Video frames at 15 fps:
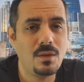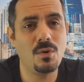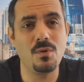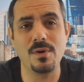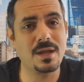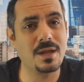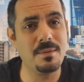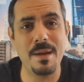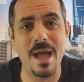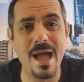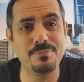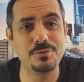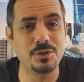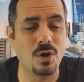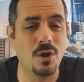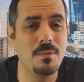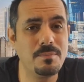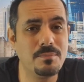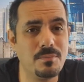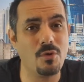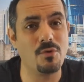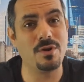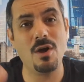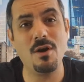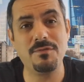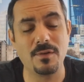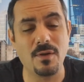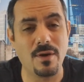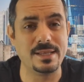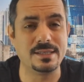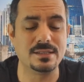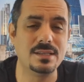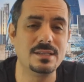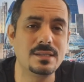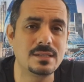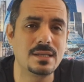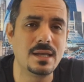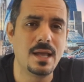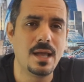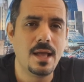or a kebab shop, or an off license,